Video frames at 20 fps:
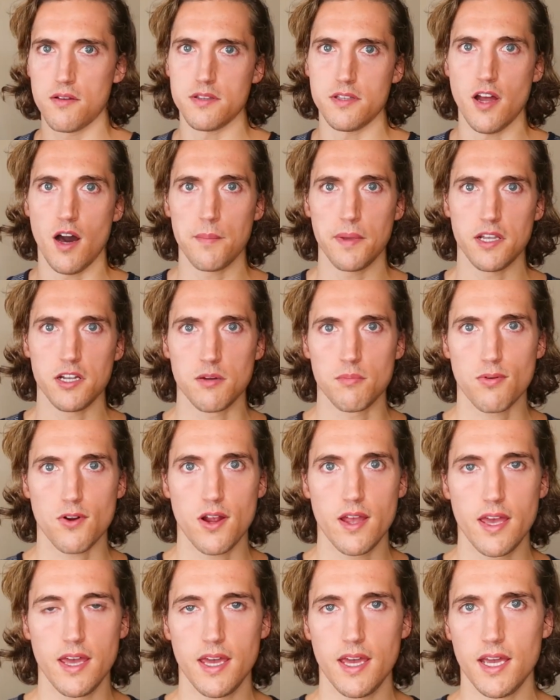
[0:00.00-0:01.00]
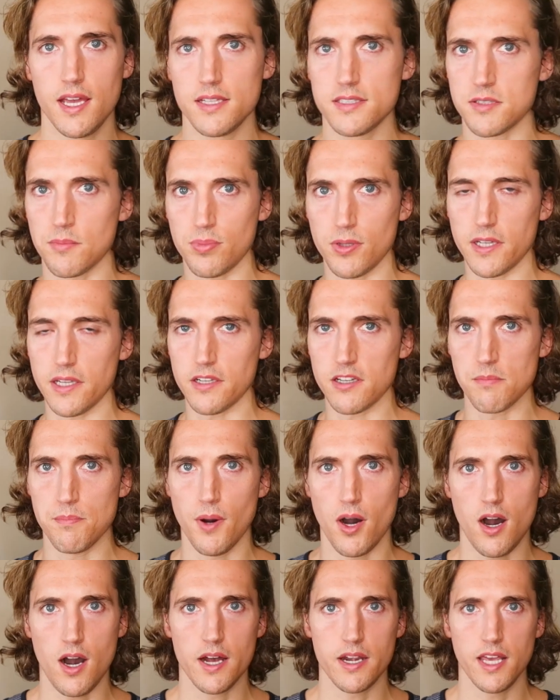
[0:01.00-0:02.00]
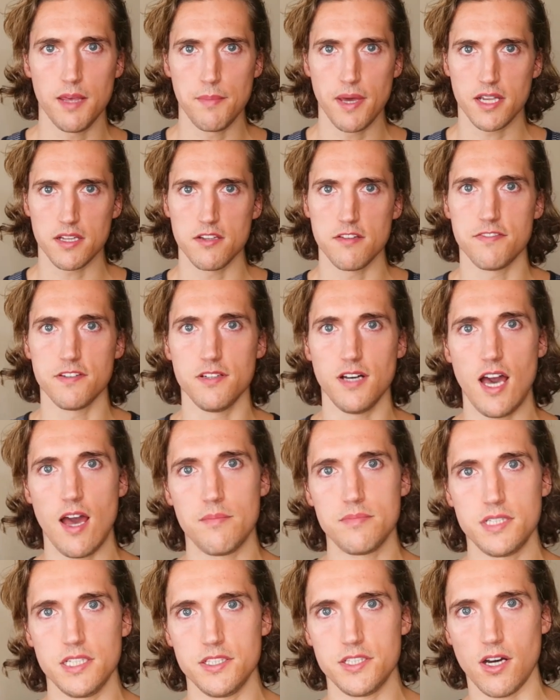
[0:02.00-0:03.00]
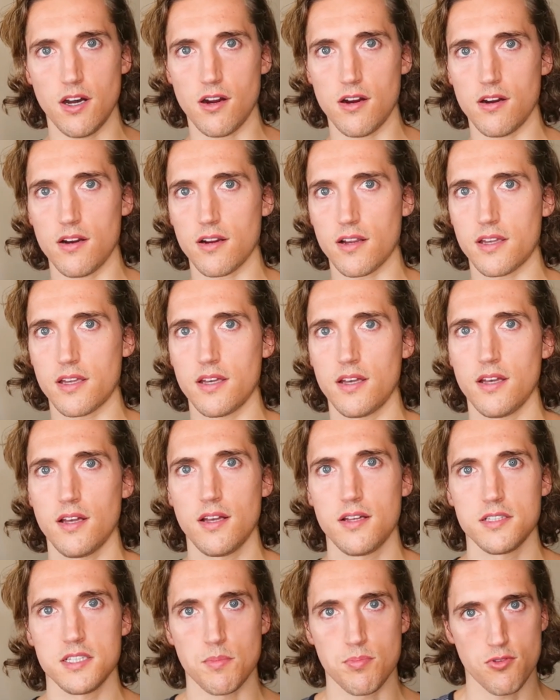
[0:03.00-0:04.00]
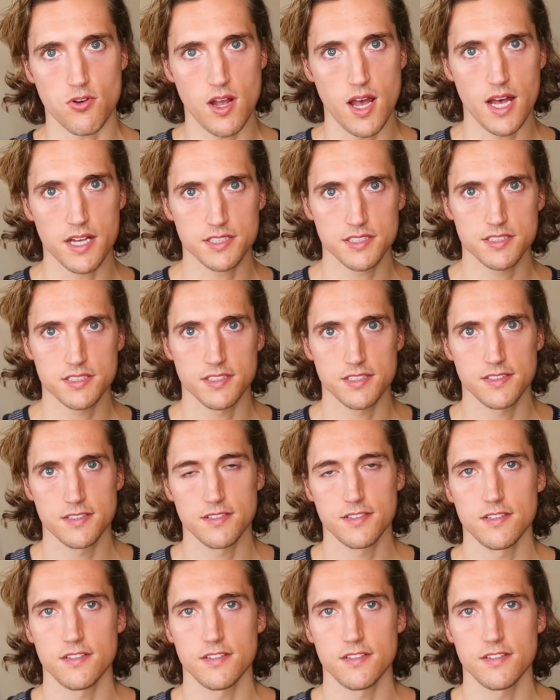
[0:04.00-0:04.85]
numbing your brain, depleting your body, making you feel empty, dark, depressed,